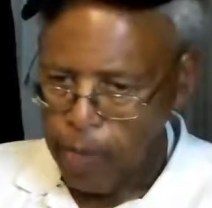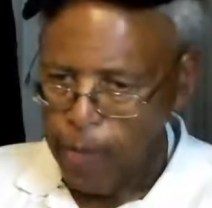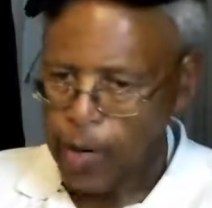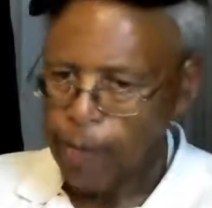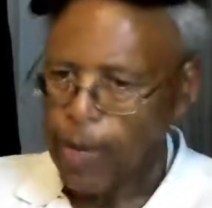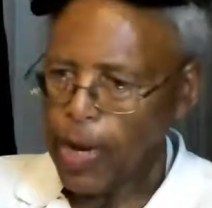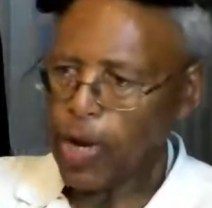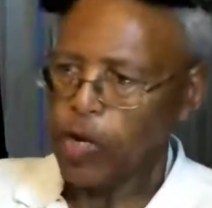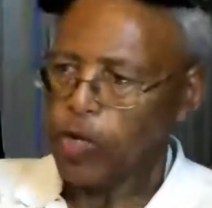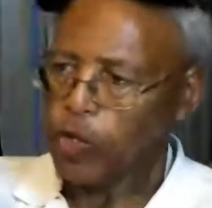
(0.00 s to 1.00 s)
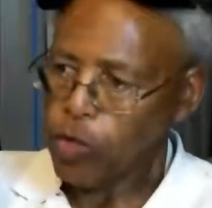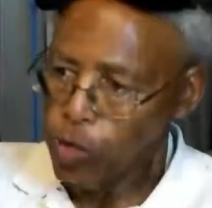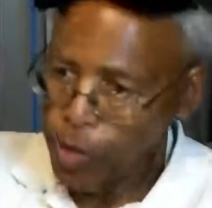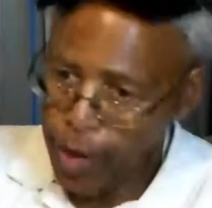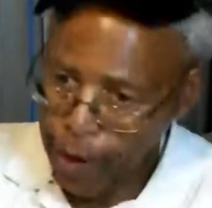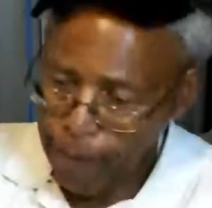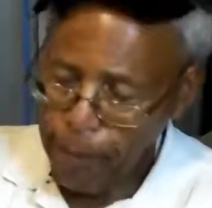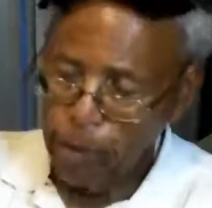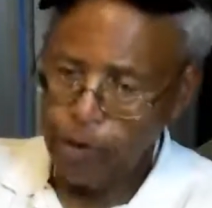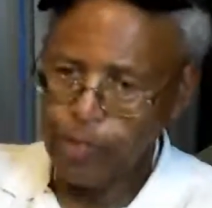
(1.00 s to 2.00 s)
But I'm not going to do that
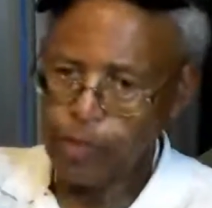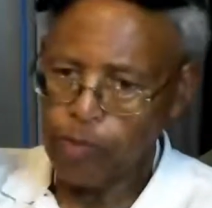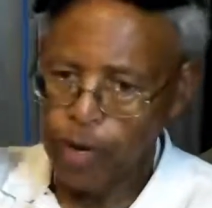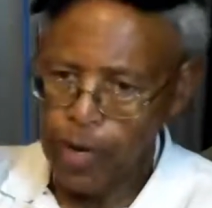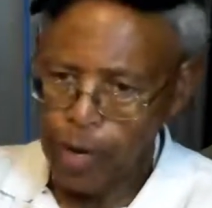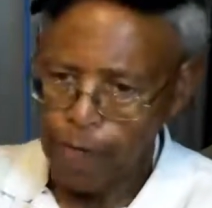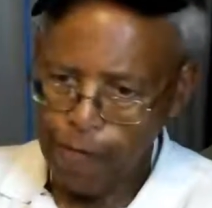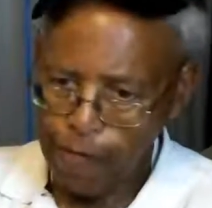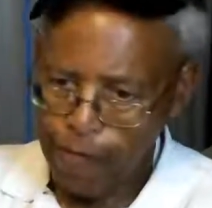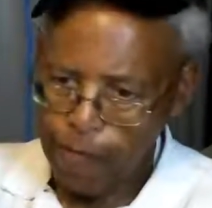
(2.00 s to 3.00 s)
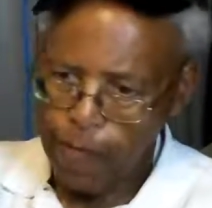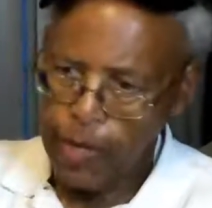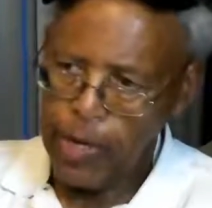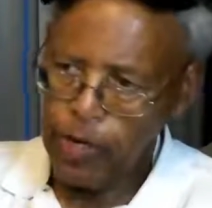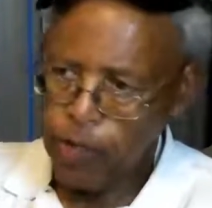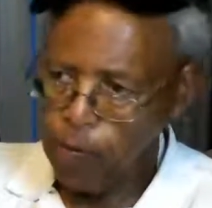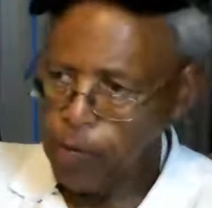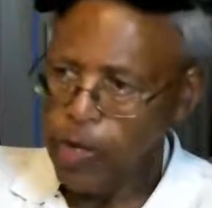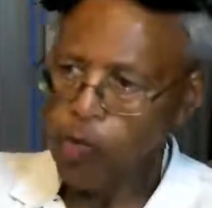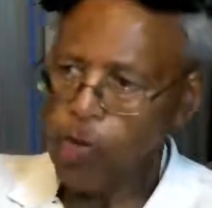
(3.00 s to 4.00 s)
because it's more needful for me to
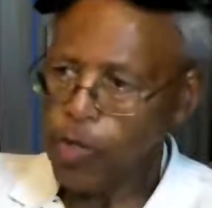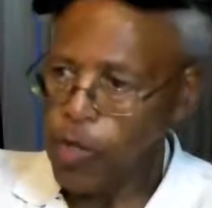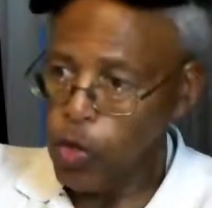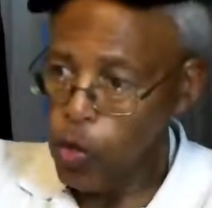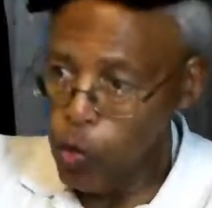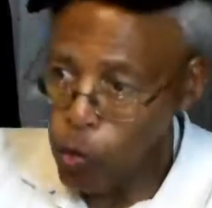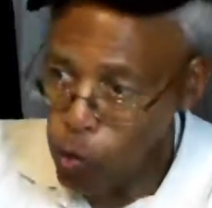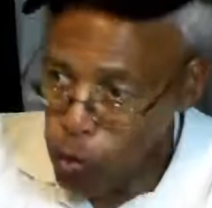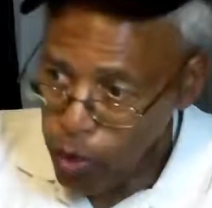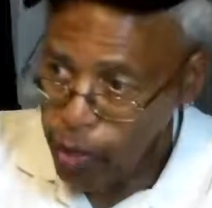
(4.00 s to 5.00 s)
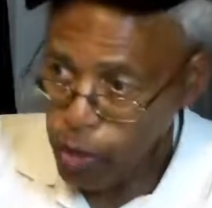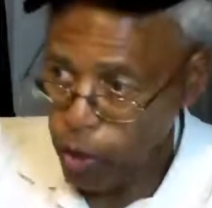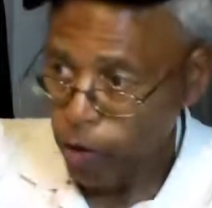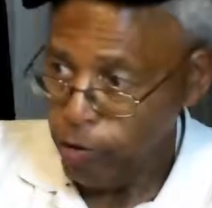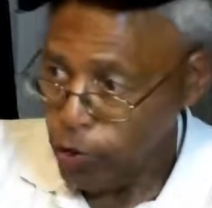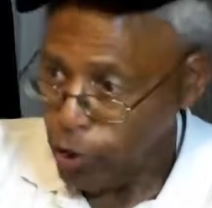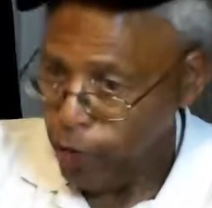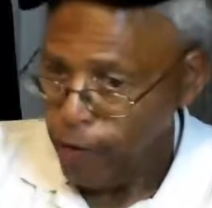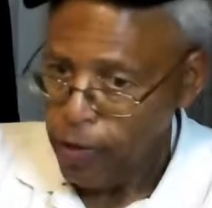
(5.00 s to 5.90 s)
be with you, church,